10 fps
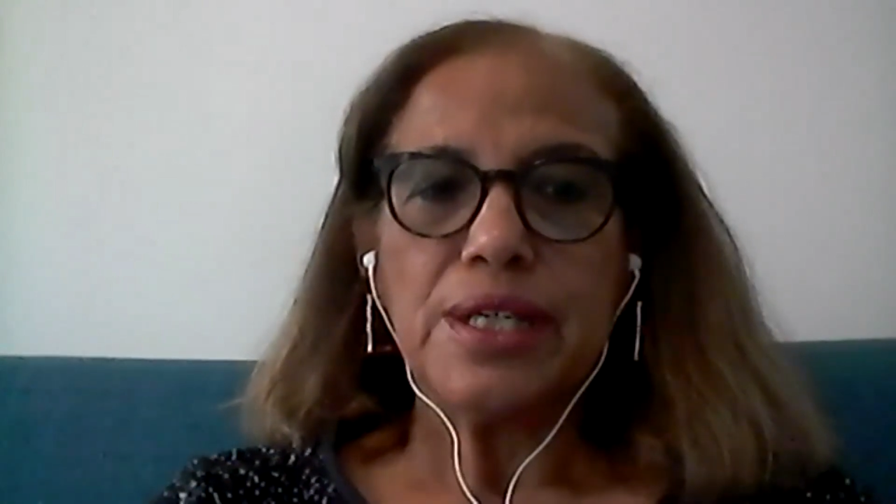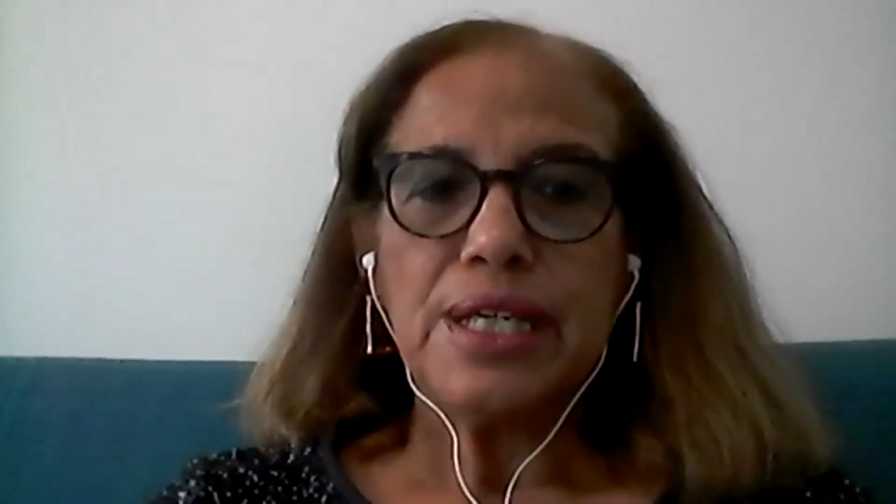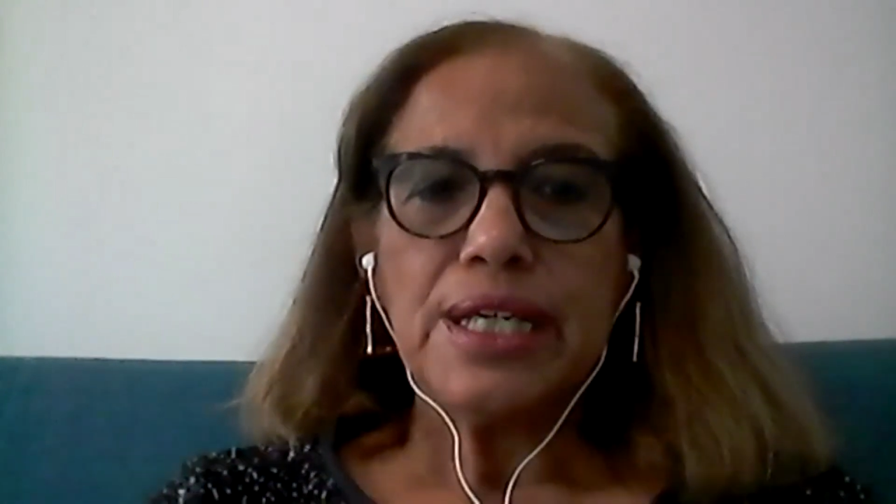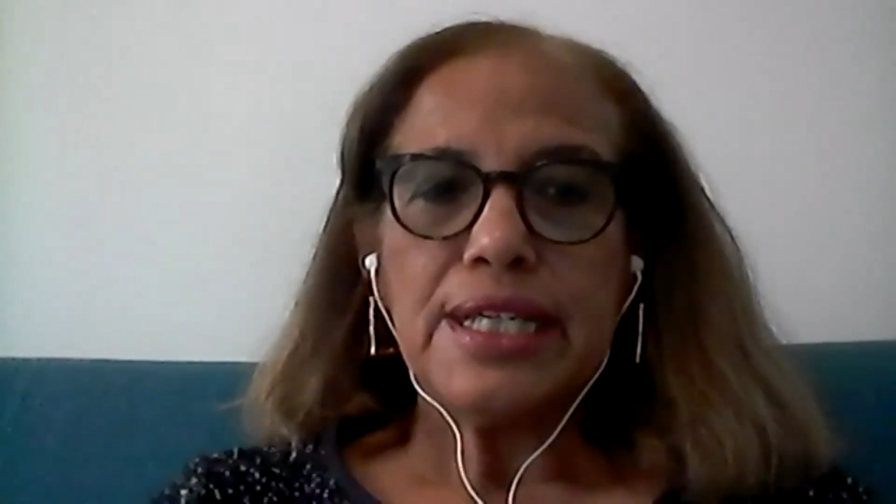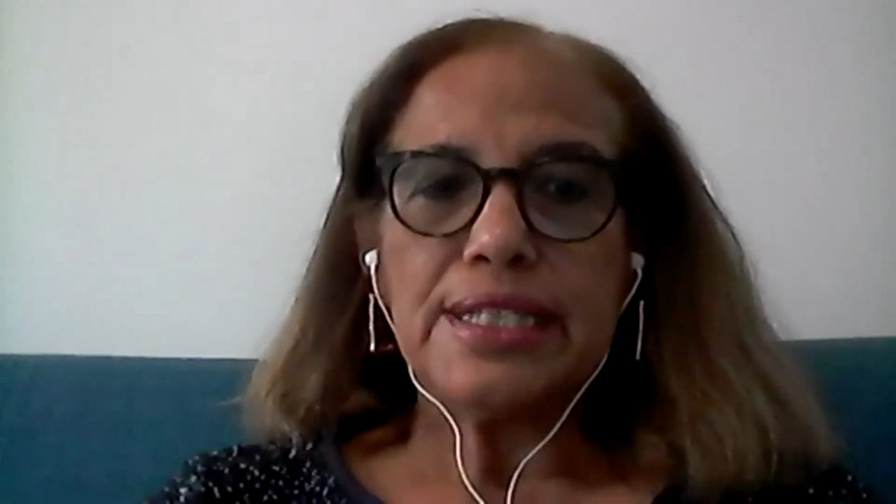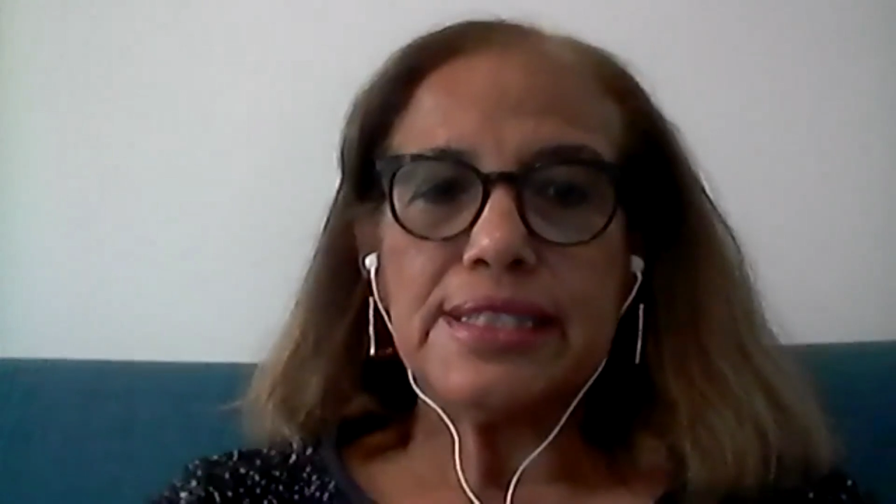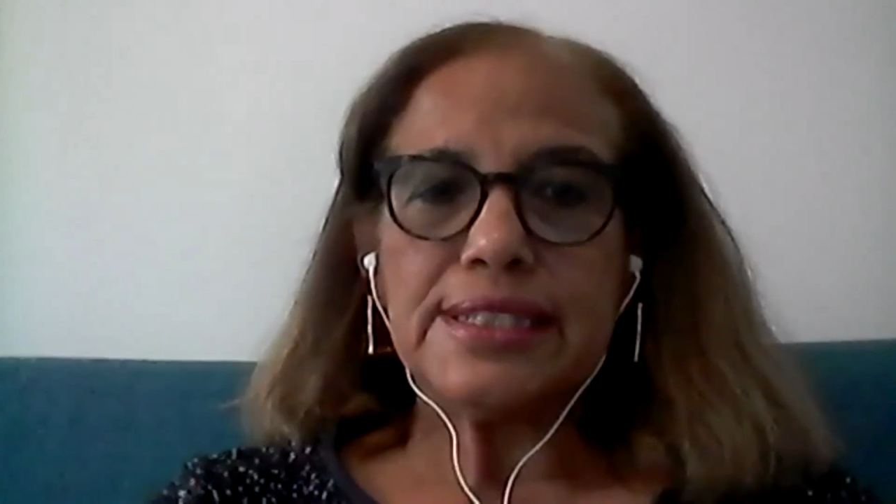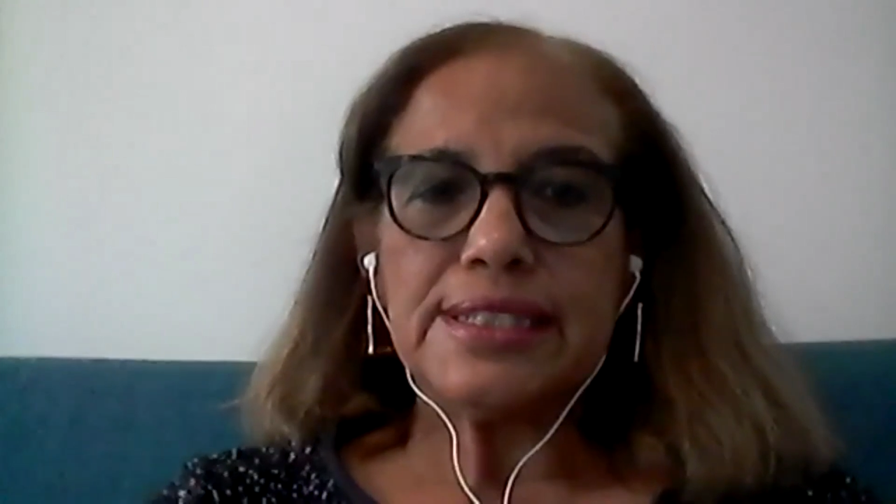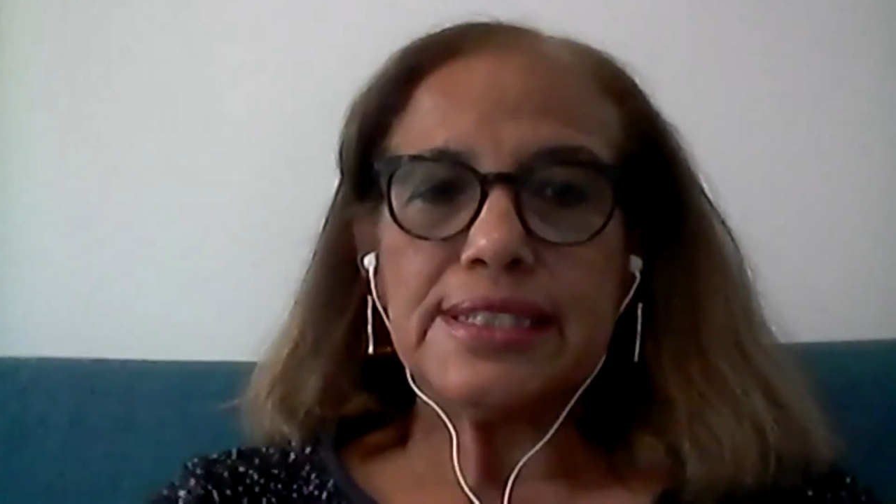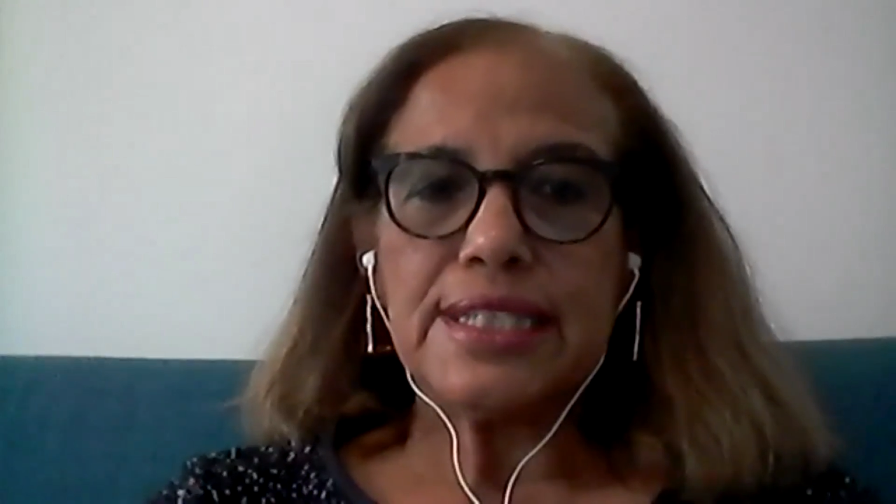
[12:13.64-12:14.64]
is
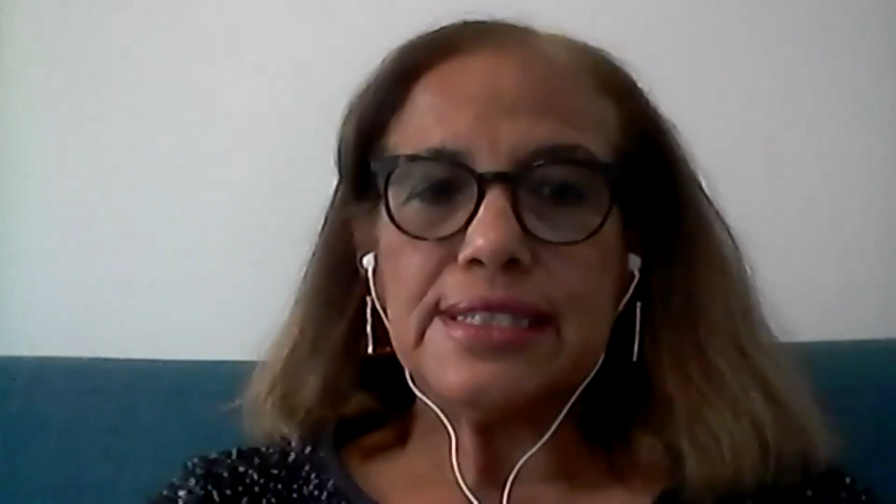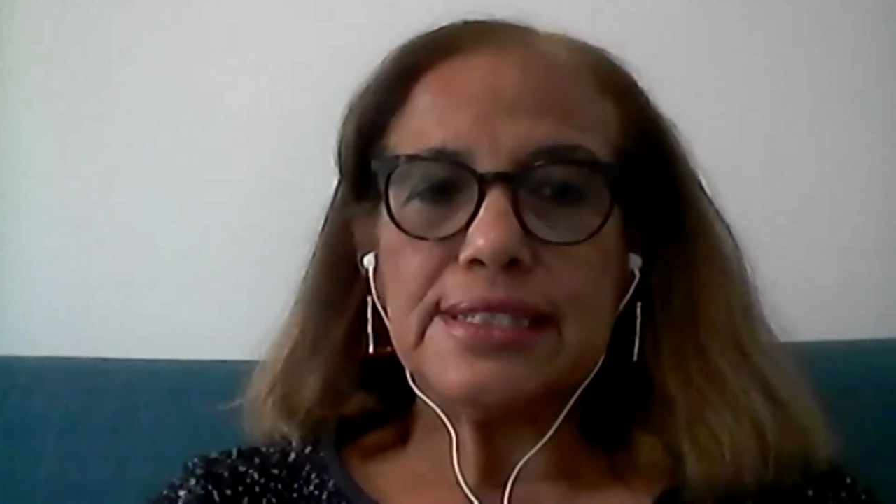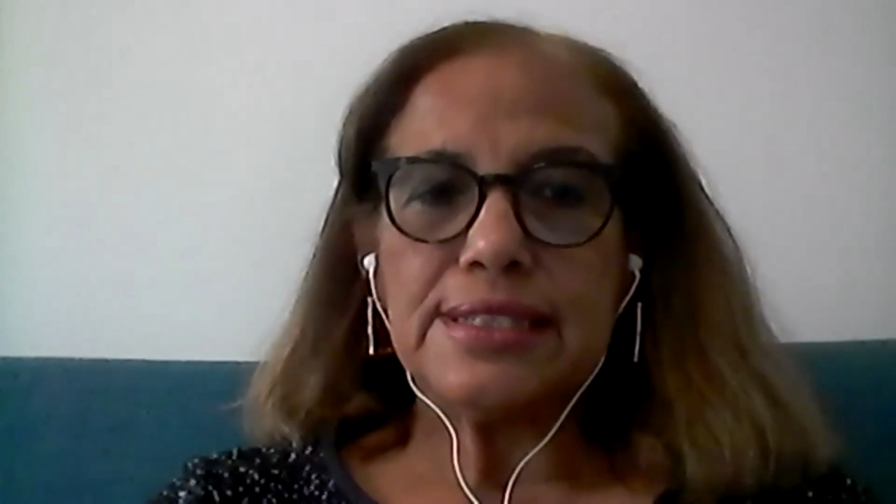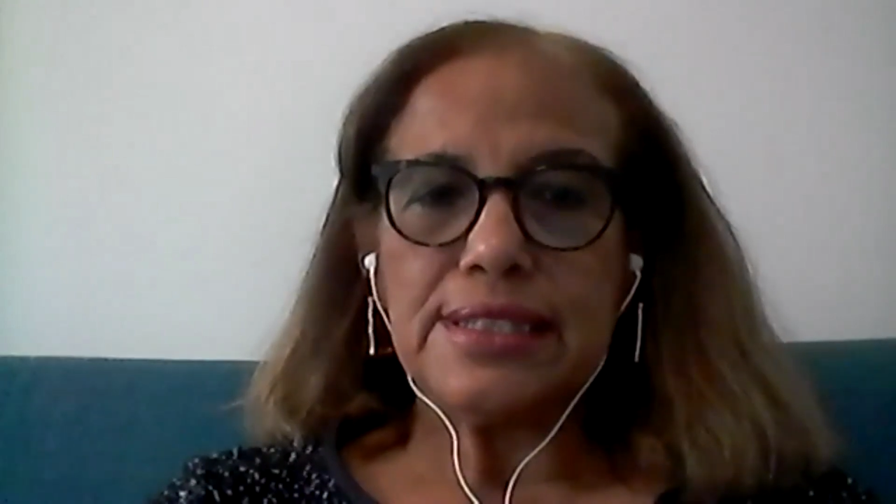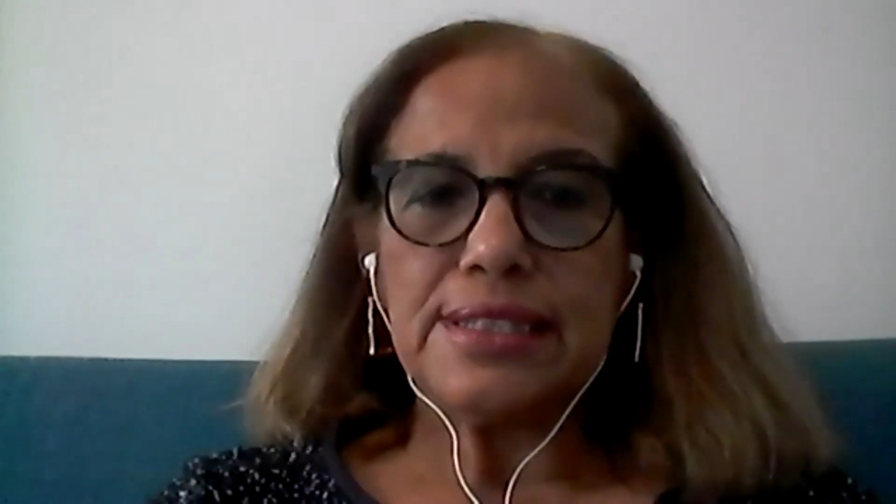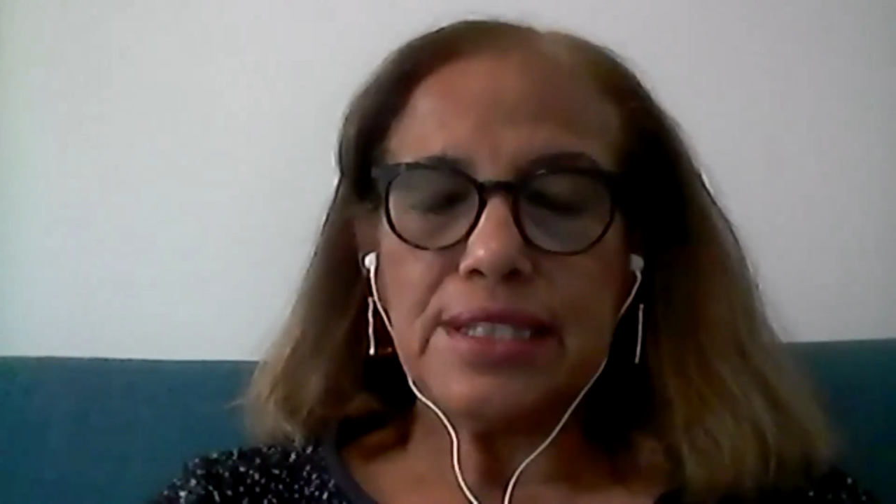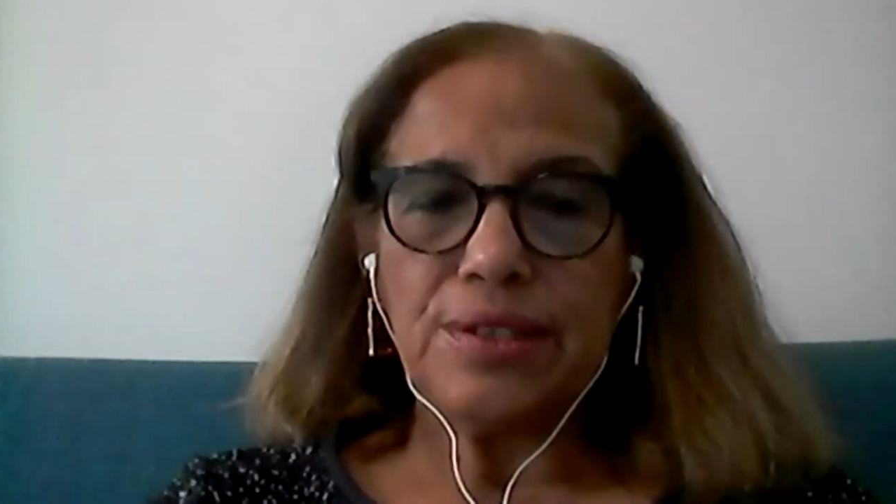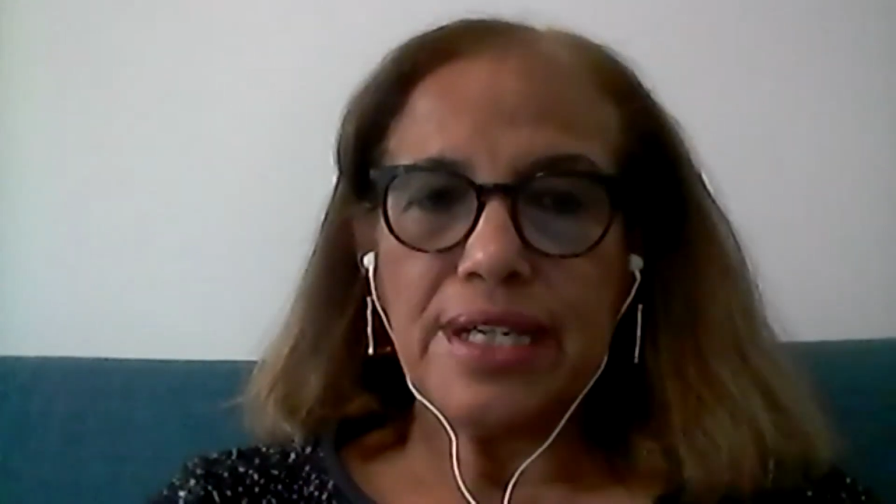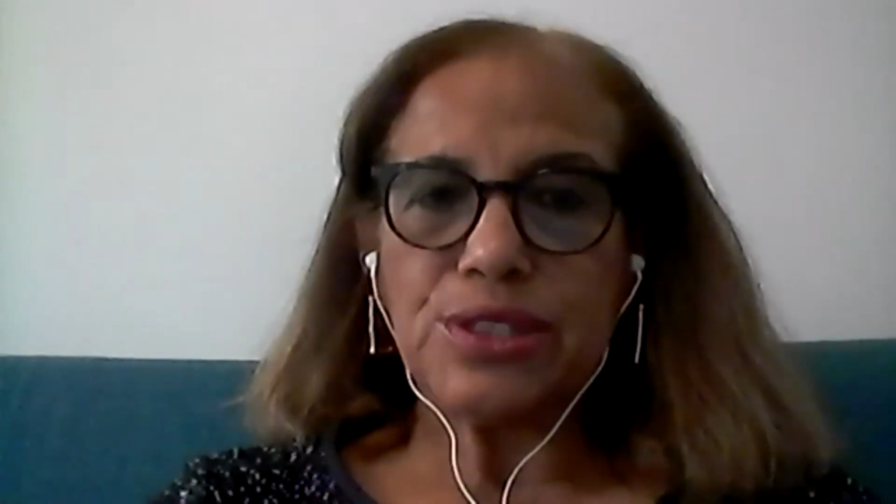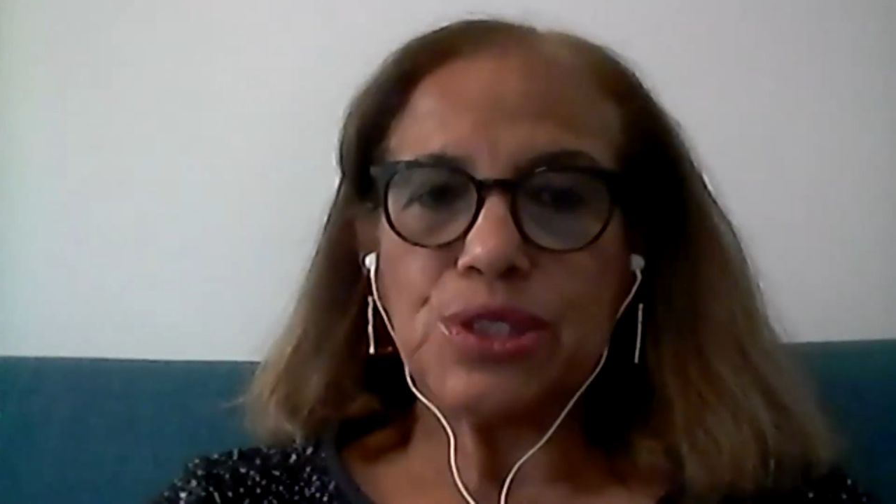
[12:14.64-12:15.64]
the
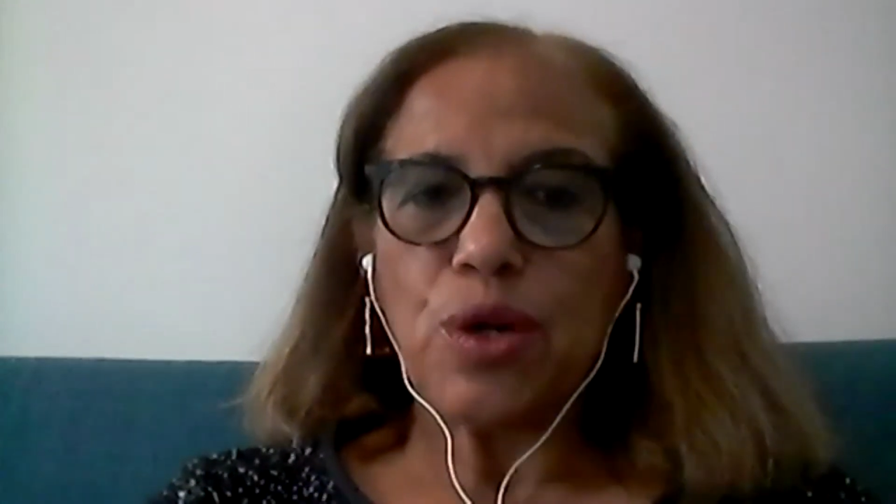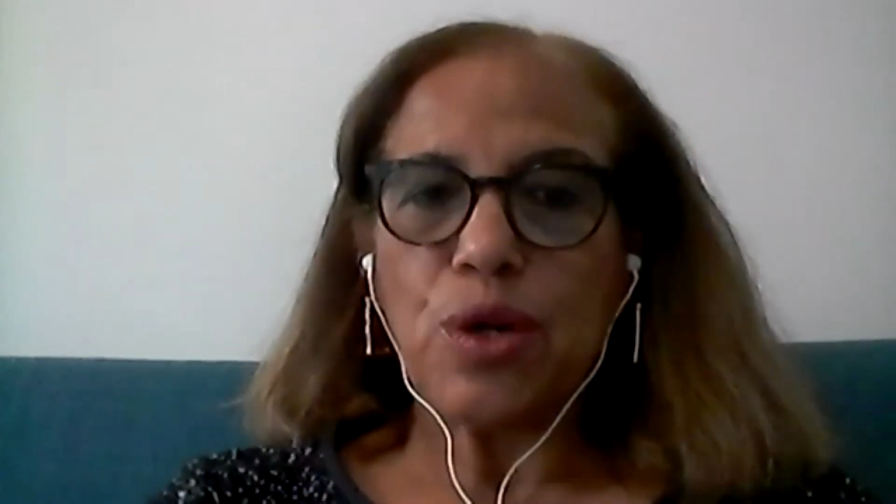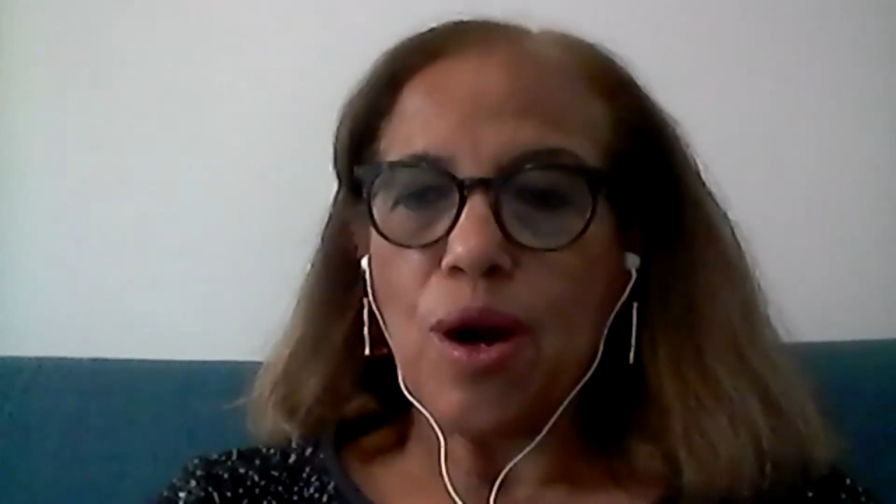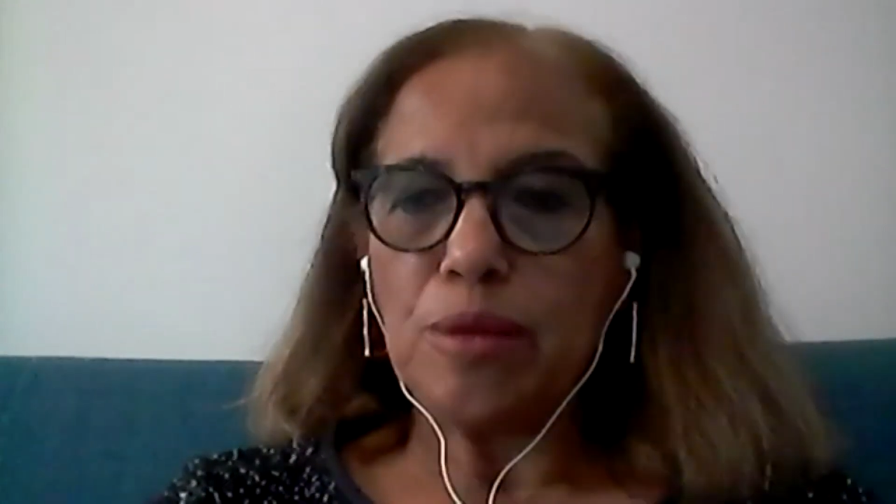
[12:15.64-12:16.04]
international arm of